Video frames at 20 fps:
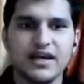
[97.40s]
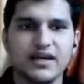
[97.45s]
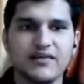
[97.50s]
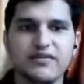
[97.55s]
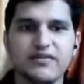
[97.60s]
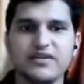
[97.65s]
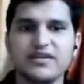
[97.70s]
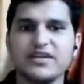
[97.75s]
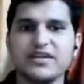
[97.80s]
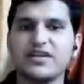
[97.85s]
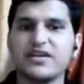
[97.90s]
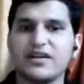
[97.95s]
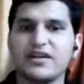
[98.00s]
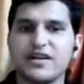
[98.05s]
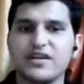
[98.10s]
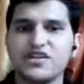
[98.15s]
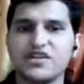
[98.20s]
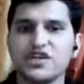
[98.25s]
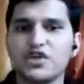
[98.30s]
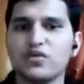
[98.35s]
With an
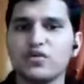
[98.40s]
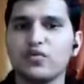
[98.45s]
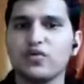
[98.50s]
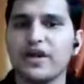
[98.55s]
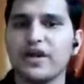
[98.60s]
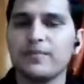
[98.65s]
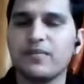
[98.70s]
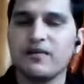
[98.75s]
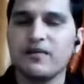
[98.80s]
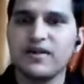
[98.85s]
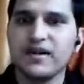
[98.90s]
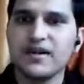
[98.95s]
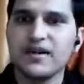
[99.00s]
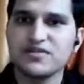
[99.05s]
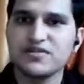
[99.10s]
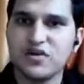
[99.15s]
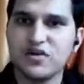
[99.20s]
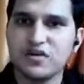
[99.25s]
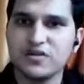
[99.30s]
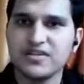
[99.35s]
intention to create public
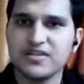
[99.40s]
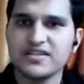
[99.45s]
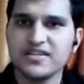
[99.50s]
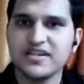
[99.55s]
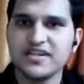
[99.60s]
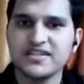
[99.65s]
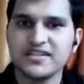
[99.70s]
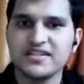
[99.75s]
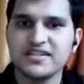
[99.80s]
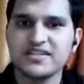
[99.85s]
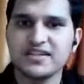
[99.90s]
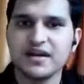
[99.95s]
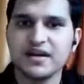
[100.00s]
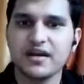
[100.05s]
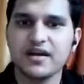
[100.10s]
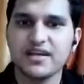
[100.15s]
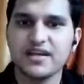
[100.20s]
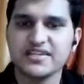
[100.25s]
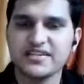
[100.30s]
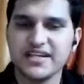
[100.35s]
disorder, citizens can
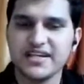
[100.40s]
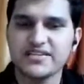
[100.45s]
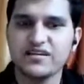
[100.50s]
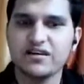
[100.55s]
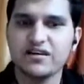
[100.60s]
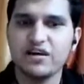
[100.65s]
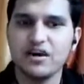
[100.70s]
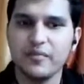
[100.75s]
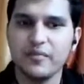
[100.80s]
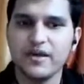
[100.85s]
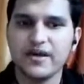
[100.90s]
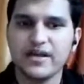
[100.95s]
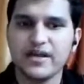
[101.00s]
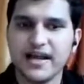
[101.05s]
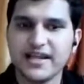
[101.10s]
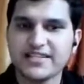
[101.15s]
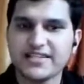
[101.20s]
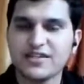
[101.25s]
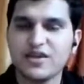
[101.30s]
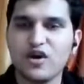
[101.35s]
criticize the government
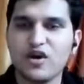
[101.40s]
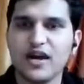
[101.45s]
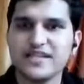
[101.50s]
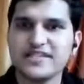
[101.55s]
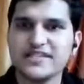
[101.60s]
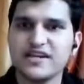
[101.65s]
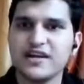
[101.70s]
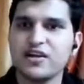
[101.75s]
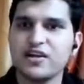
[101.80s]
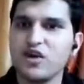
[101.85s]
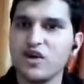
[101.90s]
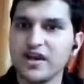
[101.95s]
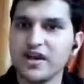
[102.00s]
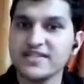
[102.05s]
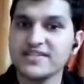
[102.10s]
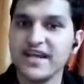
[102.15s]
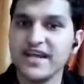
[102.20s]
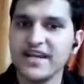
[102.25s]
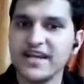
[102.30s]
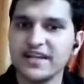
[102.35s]
as long as they are not
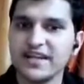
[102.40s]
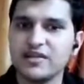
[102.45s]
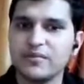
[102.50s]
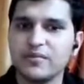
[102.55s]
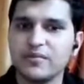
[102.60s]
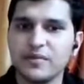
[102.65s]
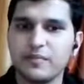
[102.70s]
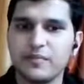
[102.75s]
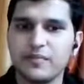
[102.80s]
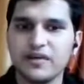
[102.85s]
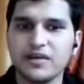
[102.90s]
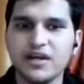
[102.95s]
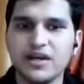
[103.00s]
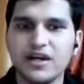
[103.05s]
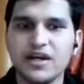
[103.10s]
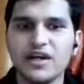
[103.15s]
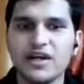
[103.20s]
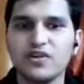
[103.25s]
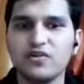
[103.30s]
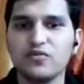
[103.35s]
inciting the people
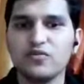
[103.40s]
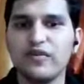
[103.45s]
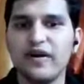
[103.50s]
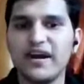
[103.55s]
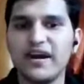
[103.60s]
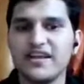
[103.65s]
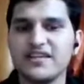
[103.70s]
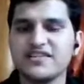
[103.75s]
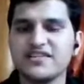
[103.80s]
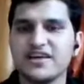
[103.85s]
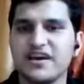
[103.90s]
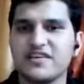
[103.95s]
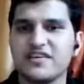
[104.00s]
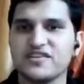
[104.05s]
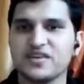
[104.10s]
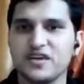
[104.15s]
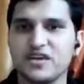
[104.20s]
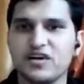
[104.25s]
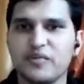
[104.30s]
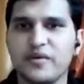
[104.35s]
to violence against
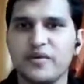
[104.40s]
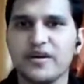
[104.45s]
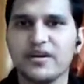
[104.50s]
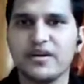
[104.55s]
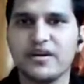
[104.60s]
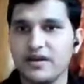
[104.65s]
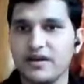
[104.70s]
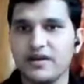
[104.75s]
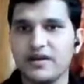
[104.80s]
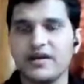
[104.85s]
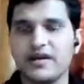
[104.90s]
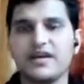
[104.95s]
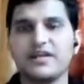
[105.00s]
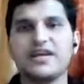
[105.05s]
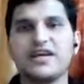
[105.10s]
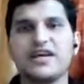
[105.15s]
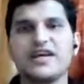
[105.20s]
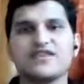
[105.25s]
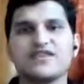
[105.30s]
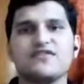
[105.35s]
the government. In the
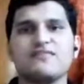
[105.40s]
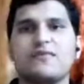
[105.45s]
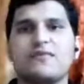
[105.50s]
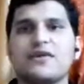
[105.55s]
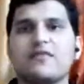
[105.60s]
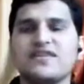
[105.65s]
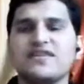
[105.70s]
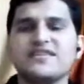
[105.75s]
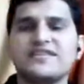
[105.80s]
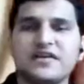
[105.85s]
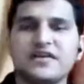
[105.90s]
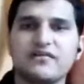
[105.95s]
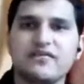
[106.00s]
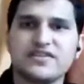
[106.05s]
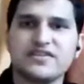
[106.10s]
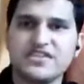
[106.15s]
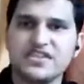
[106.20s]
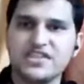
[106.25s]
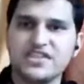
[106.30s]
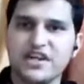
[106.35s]
case of Balwant Singh
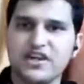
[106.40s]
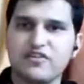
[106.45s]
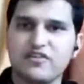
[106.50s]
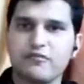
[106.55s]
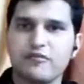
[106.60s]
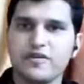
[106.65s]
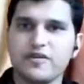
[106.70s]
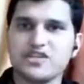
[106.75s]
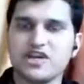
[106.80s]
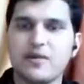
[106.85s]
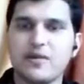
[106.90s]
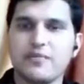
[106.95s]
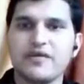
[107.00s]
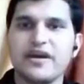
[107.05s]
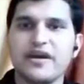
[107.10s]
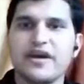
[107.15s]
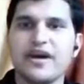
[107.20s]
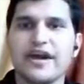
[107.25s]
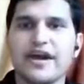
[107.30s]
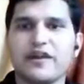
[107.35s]
versus State of Punjab,
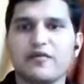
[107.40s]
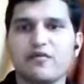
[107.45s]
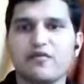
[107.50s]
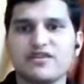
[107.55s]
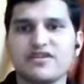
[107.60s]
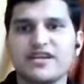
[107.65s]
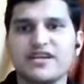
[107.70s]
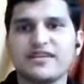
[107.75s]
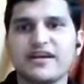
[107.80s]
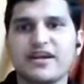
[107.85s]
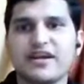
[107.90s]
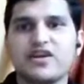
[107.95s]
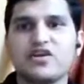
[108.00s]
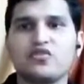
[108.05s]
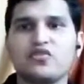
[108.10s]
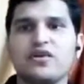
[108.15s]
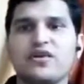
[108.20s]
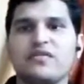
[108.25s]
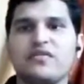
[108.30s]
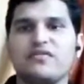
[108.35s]
it was held that
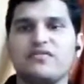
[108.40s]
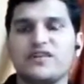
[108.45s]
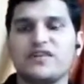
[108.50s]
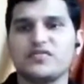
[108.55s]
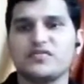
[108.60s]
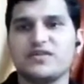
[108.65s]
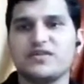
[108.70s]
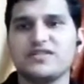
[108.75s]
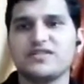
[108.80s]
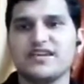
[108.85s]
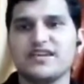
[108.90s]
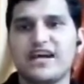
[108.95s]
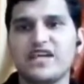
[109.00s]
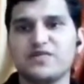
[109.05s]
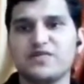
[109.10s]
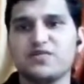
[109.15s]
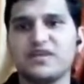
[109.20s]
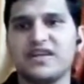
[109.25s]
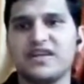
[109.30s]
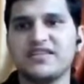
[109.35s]
two individuals
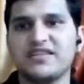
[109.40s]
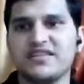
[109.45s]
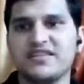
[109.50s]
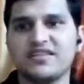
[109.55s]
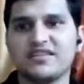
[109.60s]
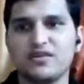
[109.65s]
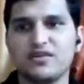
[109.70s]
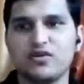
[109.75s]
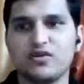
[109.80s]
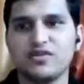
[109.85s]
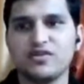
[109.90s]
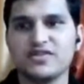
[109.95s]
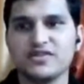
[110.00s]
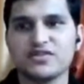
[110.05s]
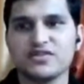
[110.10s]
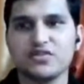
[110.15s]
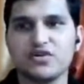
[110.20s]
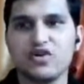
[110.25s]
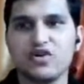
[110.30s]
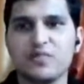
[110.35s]
casually raising slogans
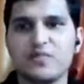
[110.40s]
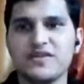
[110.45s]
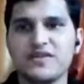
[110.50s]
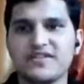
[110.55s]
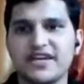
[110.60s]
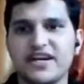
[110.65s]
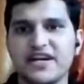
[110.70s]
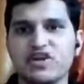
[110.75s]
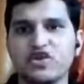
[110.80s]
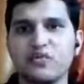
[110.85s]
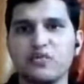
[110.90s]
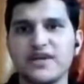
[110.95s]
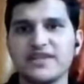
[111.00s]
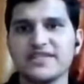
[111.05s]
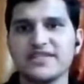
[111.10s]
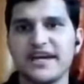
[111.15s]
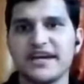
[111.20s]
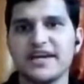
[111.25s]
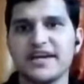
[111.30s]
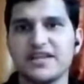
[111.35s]
could not be said to be
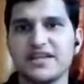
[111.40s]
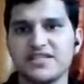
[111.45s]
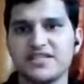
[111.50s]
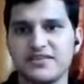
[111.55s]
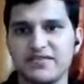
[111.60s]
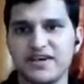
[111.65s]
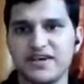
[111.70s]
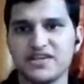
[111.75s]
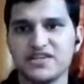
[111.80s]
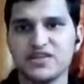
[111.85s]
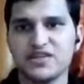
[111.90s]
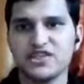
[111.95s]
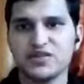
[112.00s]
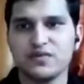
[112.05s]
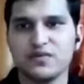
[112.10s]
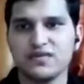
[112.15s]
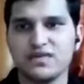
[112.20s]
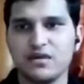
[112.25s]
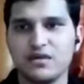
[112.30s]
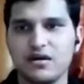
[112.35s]
exciting disaffection
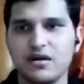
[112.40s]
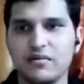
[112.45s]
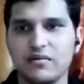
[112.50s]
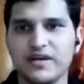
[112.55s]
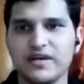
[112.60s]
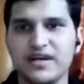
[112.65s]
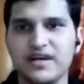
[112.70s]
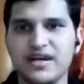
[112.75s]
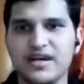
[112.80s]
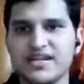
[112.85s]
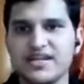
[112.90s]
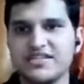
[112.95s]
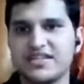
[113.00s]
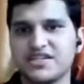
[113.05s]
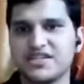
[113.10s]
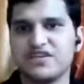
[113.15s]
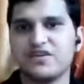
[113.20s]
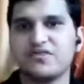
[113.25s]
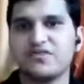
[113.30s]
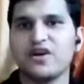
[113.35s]
toward the government.
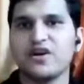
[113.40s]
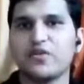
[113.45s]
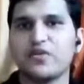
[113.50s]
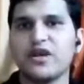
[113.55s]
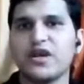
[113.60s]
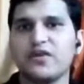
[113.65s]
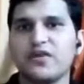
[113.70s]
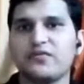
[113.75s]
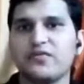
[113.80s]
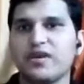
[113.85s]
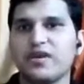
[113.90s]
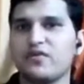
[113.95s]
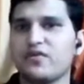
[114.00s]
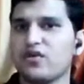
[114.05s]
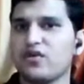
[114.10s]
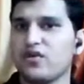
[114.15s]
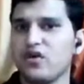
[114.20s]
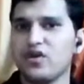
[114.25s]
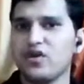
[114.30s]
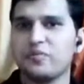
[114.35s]
Section 124A would
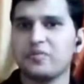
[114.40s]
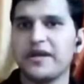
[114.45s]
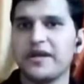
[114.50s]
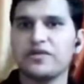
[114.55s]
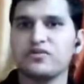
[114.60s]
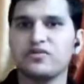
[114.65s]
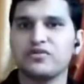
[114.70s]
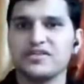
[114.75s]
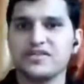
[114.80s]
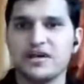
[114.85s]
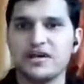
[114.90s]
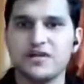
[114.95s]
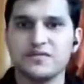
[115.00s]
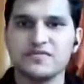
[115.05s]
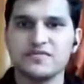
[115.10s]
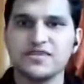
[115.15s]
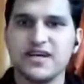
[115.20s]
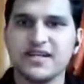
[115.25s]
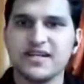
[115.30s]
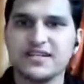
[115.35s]
not apply to this
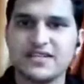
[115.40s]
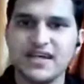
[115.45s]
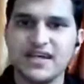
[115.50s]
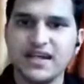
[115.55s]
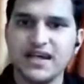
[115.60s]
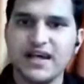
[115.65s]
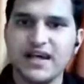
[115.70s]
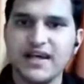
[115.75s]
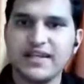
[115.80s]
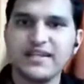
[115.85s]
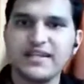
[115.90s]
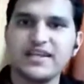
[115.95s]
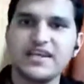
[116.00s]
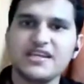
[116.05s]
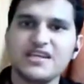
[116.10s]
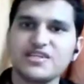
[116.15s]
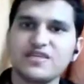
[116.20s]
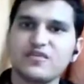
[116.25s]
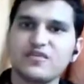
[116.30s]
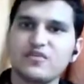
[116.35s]
circumstance. In the
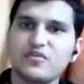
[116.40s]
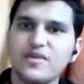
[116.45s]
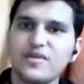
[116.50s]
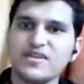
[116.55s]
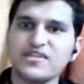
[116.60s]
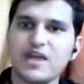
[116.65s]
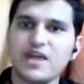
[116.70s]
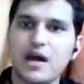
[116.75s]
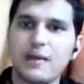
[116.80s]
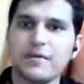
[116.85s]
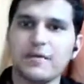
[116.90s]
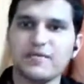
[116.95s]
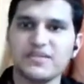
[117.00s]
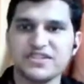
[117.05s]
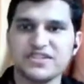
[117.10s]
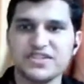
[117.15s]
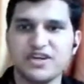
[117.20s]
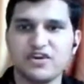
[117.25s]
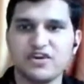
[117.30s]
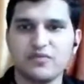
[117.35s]
case of Ramesh Thapar of the
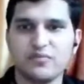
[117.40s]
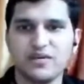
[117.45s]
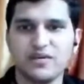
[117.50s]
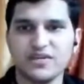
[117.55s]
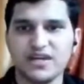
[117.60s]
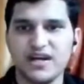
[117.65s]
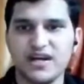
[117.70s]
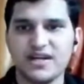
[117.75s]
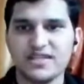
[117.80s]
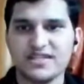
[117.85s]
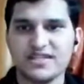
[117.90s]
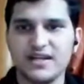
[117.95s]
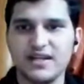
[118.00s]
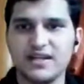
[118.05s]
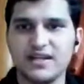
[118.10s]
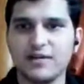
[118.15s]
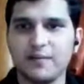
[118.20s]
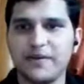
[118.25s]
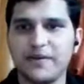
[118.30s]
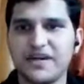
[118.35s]
State of Madras,
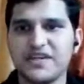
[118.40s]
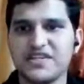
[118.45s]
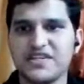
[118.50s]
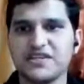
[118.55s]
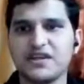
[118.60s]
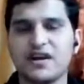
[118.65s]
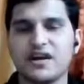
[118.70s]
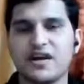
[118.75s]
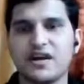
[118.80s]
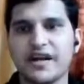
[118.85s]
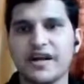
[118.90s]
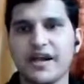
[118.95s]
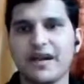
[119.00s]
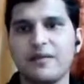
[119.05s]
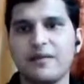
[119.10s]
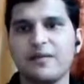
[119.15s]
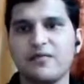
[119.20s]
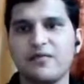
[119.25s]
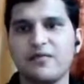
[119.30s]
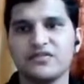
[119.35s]
the petitioner contended
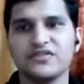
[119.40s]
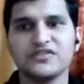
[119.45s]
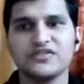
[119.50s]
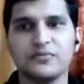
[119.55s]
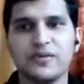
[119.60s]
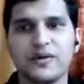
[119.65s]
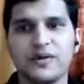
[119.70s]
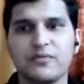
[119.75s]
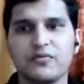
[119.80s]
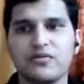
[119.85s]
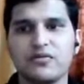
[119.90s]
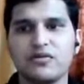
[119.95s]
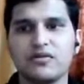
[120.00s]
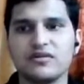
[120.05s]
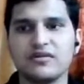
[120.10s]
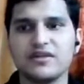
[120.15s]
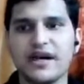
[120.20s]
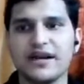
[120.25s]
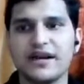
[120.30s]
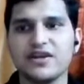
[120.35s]
before the Supreme Court
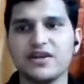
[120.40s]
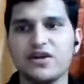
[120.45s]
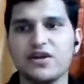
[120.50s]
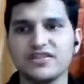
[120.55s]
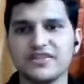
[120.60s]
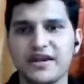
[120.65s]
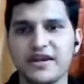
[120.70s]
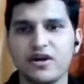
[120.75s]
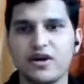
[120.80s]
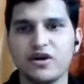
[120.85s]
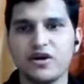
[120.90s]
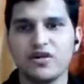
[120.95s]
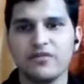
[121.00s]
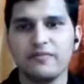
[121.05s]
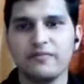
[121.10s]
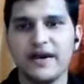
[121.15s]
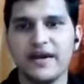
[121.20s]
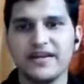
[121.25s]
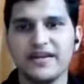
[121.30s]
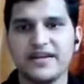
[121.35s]
that the said order of
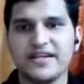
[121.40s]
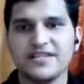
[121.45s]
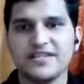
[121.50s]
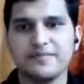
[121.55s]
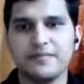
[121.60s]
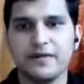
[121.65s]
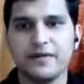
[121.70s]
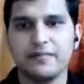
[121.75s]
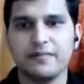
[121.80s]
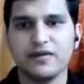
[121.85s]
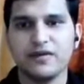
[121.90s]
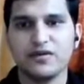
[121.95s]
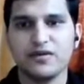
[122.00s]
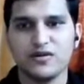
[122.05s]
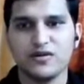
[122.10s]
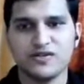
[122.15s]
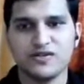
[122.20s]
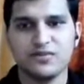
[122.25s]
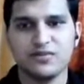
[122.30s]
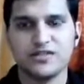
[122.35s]
banning his paper
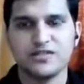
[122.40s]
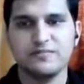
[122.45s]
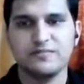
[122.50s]
Crossroads